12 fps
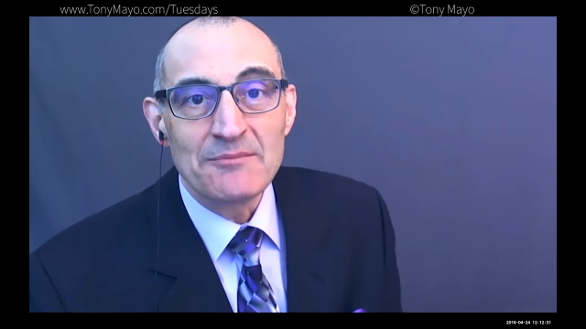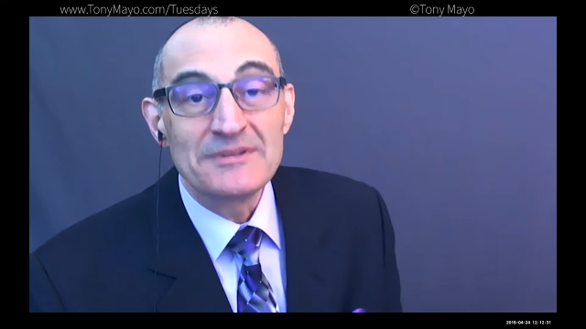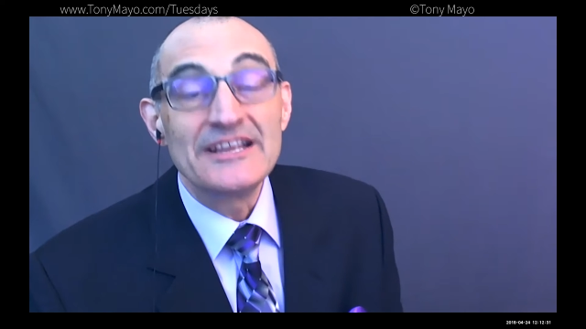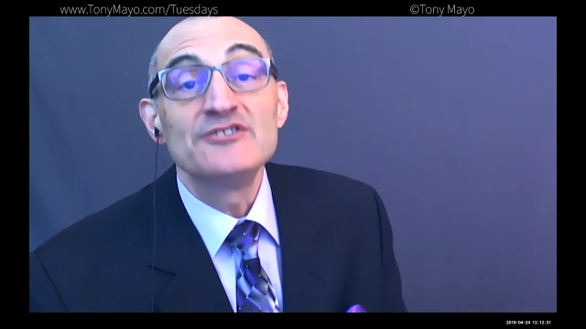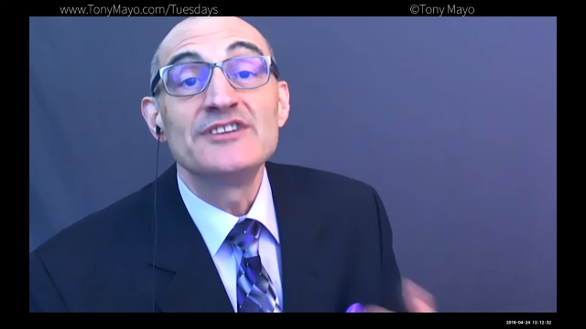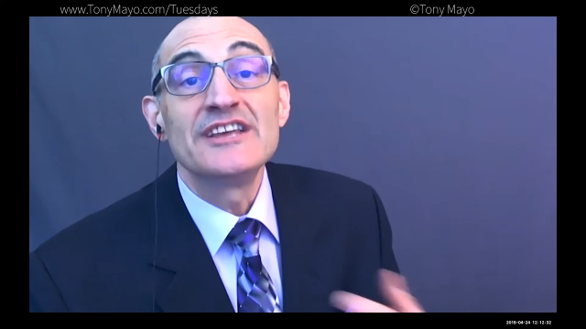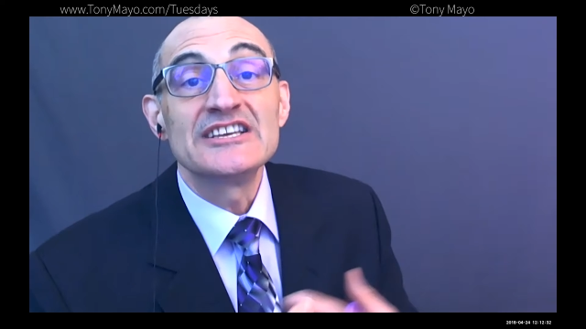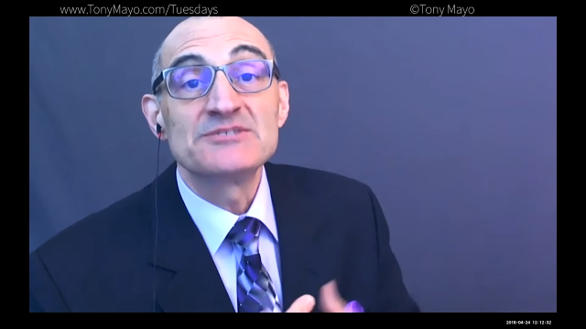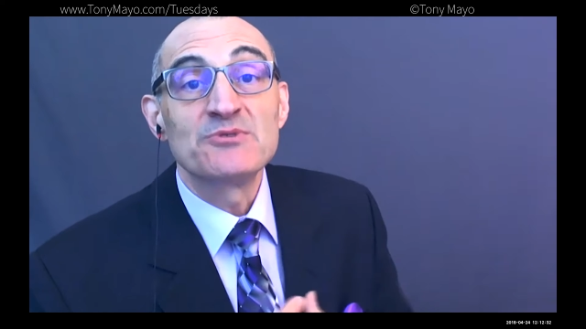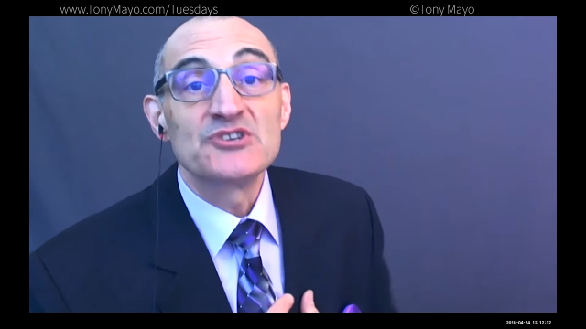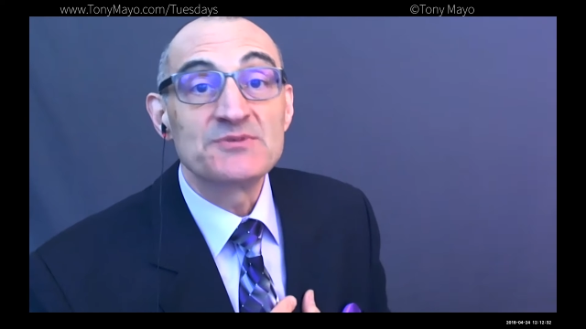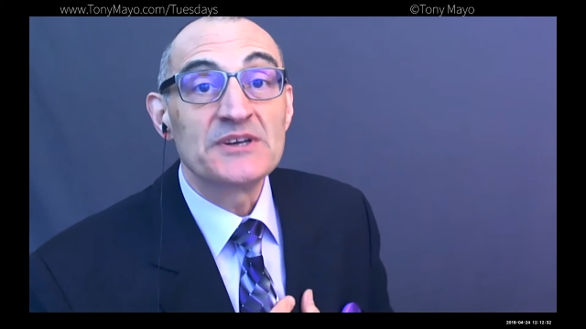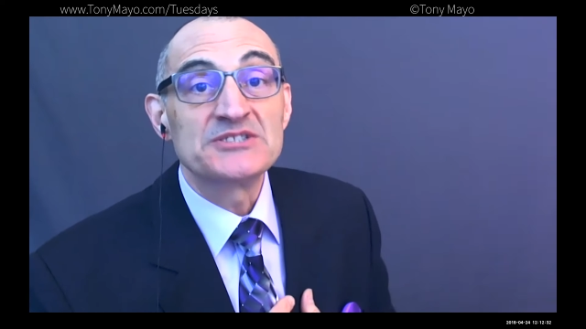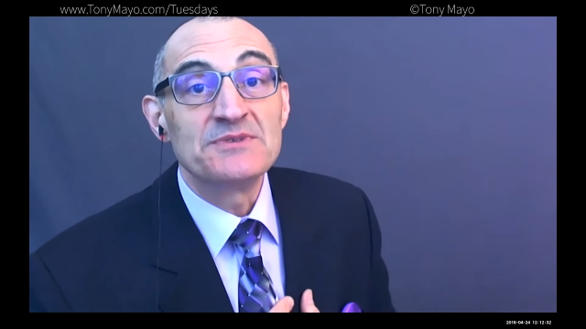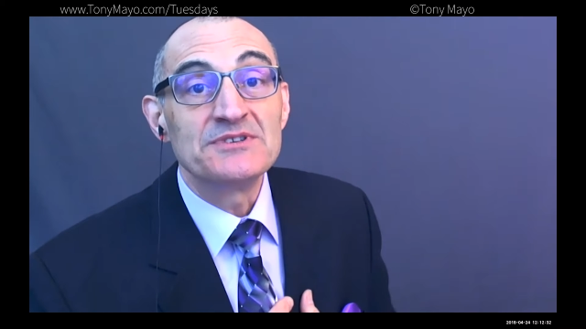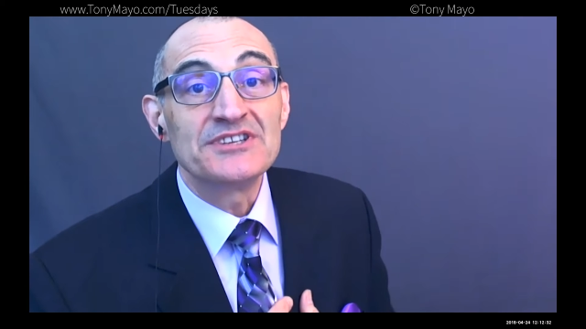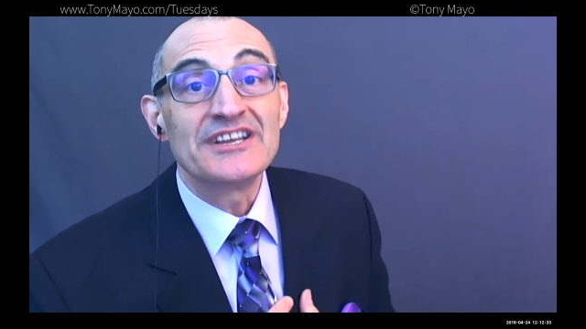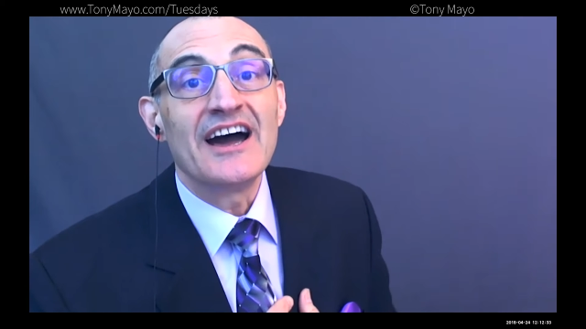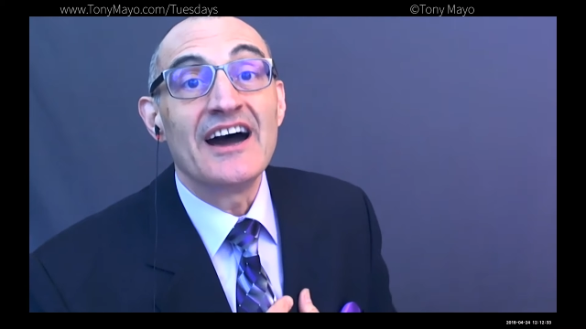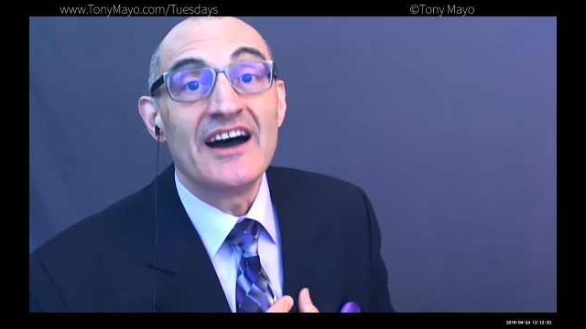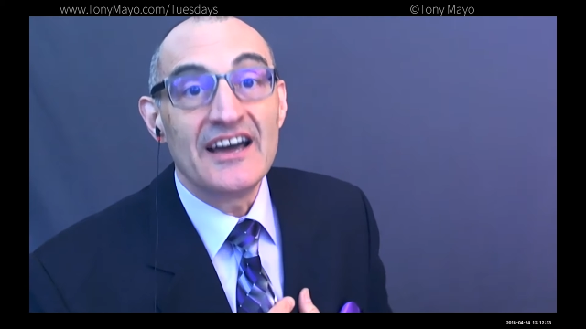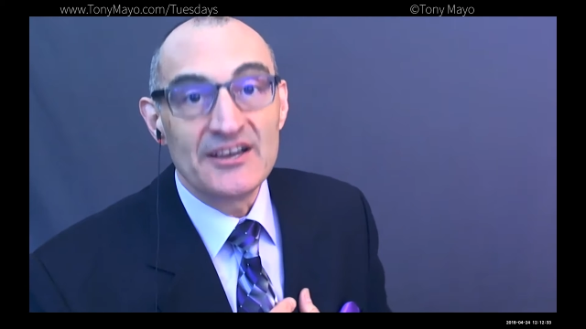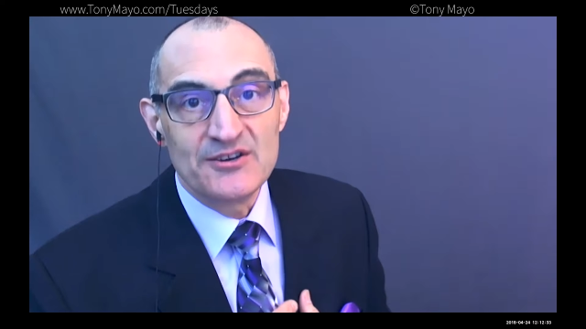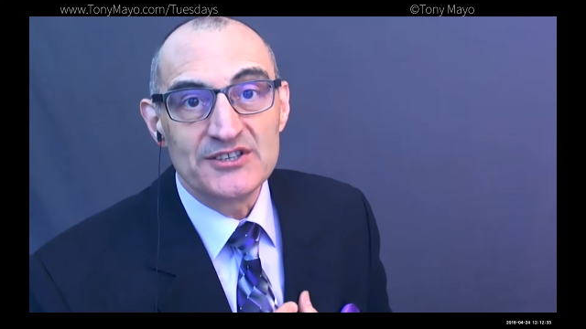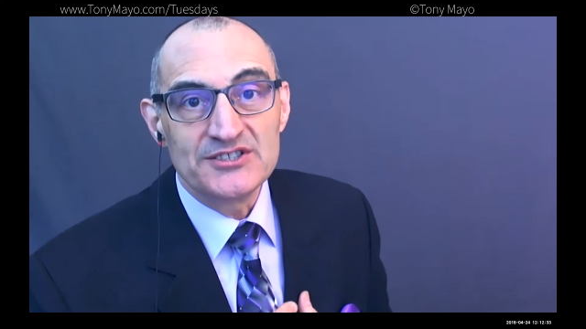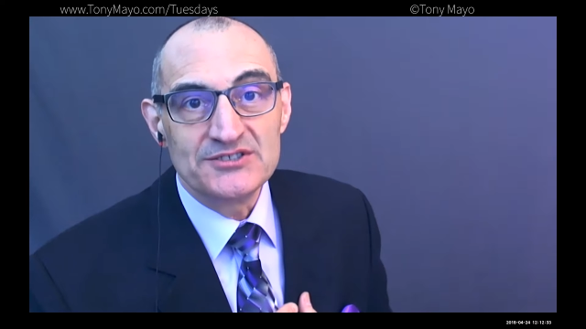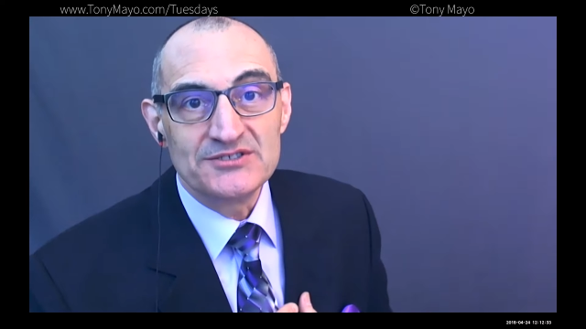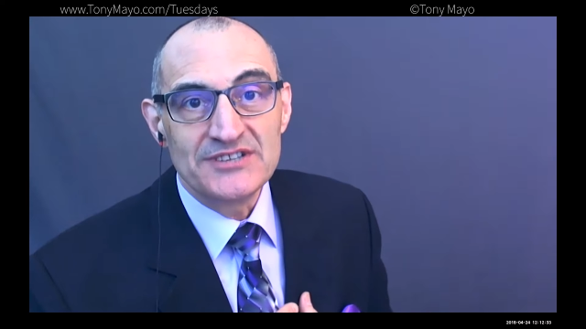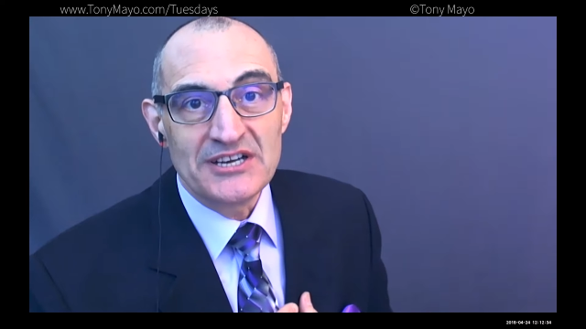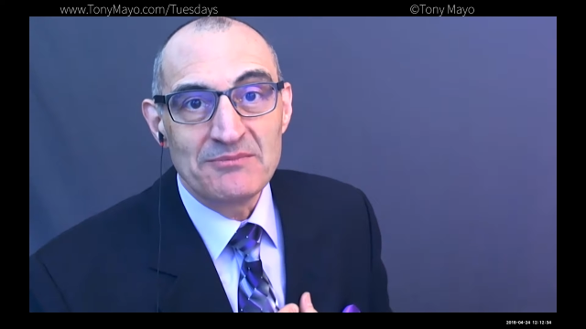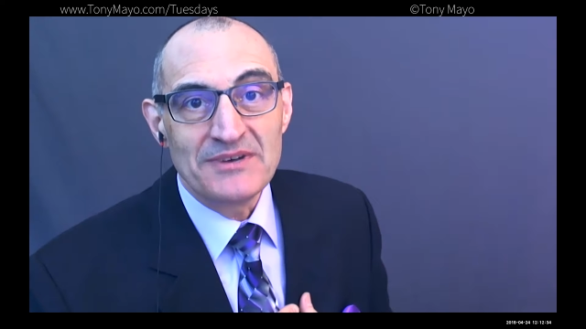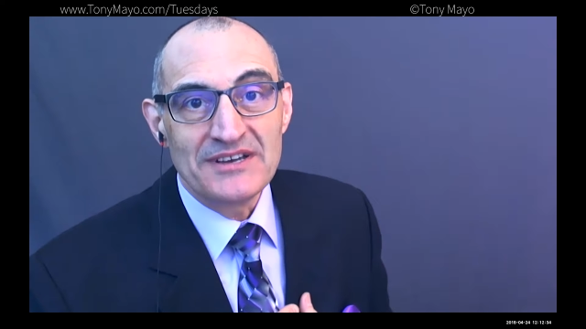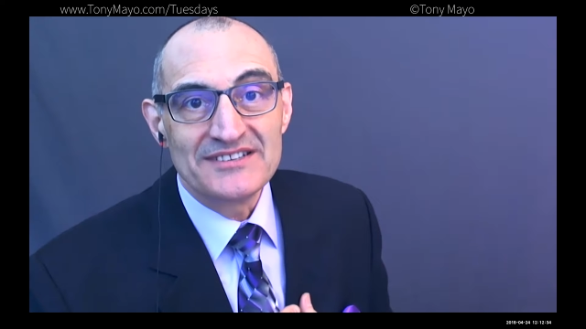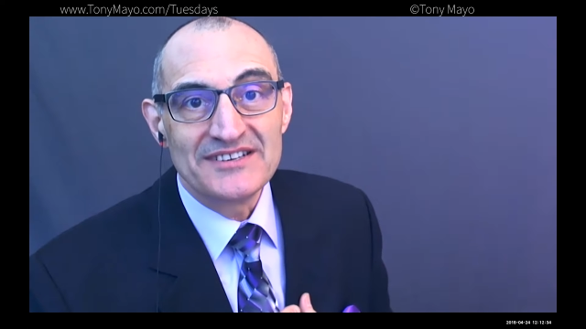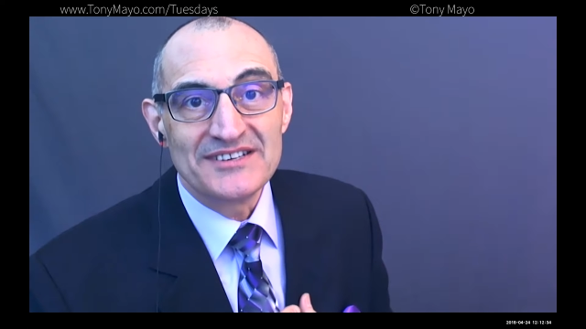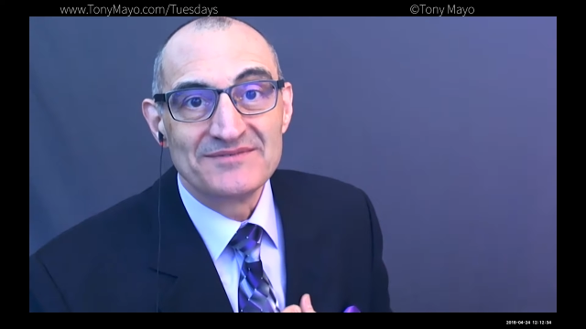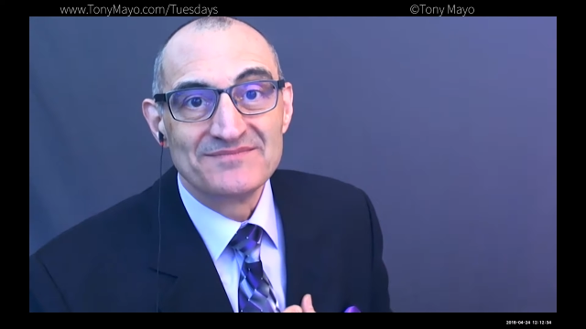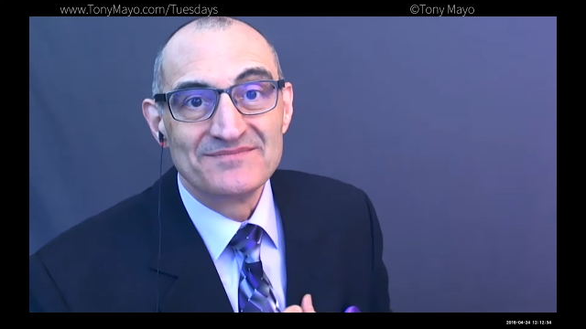But then you take some more responsibility. I caught you at a bad time.